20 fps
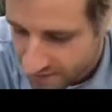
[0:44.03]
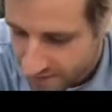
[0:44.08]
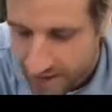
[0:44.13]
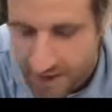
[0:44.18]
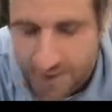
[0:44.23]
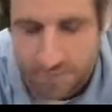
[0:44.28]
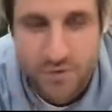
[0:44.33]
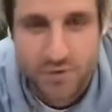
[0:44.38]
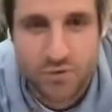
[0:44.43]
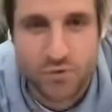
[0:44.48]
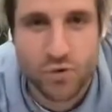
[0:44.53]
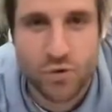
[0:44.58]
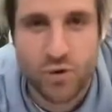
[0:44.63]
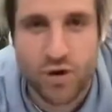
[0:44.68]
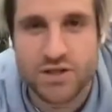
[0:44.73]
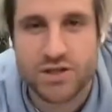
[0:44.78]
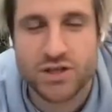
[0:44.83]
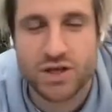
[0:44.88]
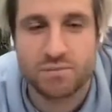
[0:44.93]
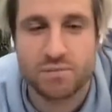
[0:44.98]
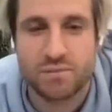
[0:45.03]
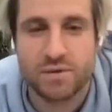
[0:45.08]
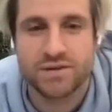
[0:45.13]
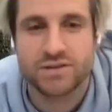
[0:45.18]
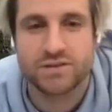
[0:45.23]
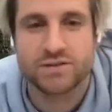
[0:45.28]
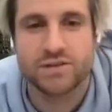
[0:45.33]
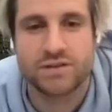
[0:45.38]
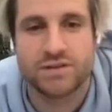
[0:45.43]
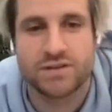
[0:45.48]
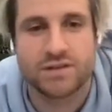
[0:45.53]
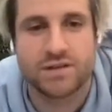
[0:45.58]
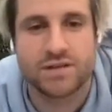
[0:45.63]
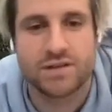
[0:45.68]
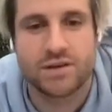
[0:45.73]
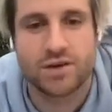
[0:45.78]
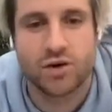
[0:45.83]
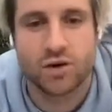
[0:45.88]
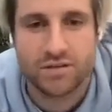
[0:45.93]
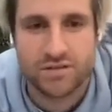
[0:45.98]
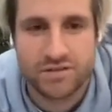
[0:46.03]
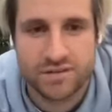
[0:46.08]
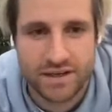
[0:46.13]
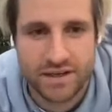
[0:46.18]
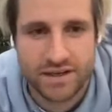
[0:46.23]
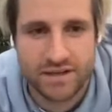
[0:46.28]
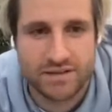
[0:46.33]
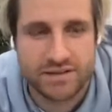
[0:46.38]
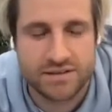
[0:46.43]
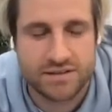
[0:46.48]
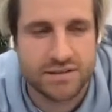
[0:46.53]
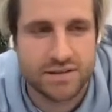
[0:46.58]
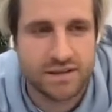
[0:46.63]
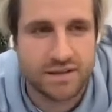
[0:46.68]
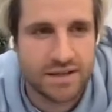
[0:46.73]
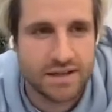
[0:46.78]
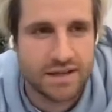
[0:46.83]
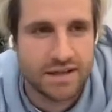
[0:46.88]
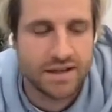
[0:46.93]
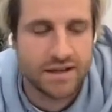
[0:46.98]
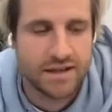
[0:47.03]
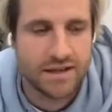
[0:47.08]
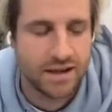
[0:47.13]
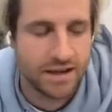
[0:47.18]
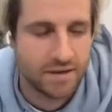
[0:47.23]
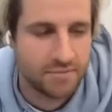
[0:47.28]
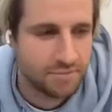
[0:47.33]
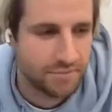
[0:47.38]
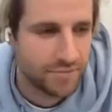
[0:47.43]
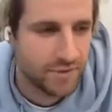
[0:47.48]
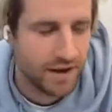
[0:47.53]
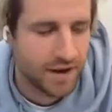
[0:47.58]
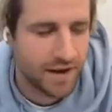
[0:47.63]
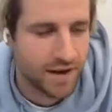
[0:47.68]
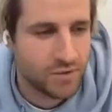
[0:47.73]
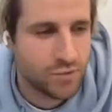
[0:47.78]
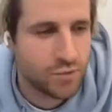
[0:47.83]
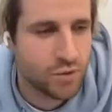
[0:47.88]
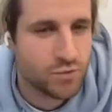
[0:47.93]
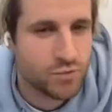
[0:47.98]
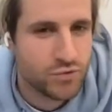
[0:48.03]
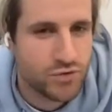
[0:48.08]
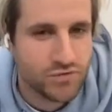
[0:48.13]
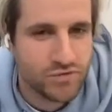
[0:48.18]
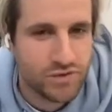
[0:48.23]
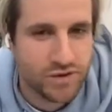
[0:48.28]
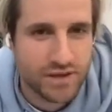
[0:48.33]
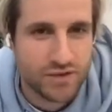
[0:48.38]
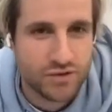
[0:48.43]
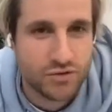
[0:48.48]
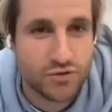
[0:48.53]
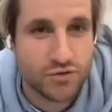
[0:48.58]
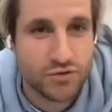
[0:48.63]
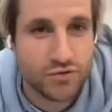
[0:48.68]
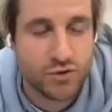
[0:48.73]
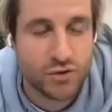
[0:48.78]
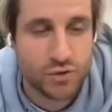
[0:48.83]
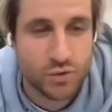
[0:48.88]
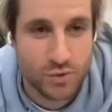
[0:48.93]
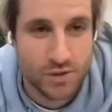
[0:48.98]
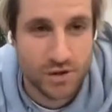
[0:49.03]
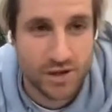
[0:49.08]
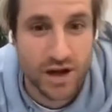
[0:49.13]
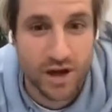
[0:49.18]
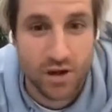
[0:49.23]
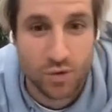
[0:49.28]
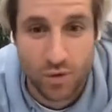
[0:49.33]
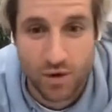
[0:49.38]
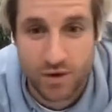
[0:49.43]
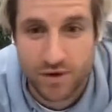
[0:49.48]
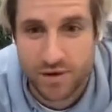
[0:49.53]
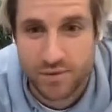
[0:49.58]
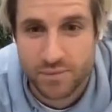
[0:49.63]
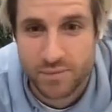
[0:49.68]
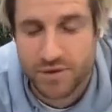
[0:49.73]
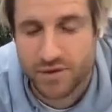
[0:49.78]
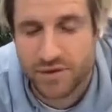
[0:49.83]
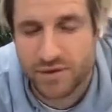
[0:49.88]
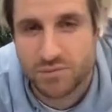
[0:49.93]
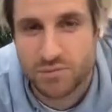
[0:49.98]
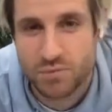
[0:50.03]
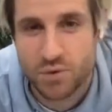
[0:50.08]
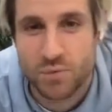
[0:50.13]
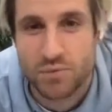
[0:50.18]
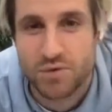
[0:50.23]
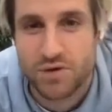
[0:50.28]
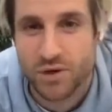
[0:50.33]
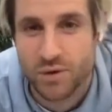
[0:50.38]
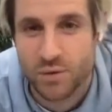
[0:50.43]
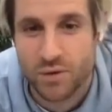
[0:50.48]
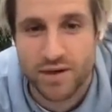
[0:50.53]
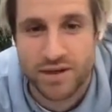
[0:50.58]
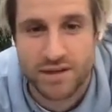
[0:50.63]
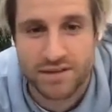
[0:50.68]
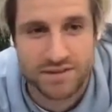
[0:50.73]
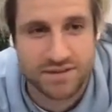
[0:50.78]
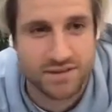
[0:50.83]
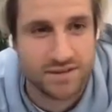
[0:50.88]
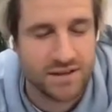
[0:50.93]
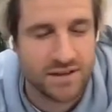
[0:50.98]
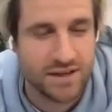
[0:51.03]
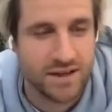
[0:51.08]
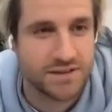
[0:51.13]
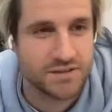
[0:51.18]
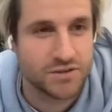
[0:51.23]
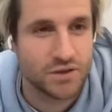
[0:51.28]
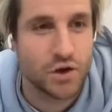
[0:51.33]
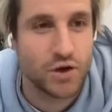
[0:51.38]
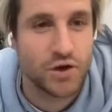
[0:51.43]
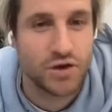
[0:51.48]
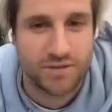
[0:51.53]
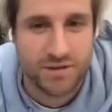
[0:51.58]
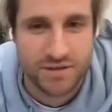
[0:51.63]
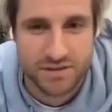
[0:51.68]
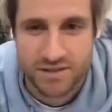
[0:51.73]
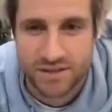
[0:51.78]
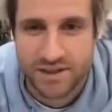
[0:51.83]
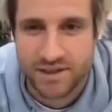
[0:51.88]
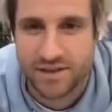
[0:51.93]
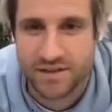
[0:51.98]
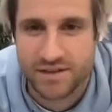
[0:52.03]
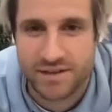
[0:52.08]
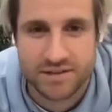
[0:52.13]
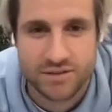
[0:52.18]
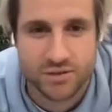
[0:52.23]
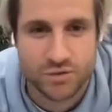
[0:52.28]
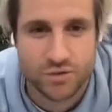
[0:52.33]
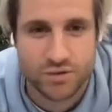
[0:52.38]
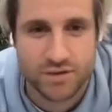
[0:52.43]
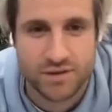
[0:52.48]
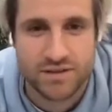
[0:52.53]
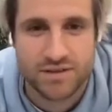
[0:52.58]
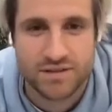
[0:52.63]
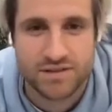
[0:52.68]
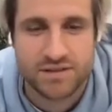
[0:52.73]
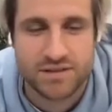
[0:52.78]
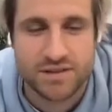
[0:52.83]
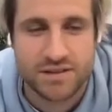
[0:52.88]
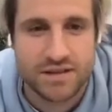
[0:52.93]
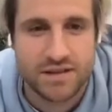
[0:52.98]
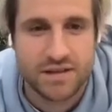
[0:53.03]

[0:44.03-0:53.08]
And before I jump into the content, I will briefly introduce who we are, Wonder, because probably no one has heard of us here in this audience.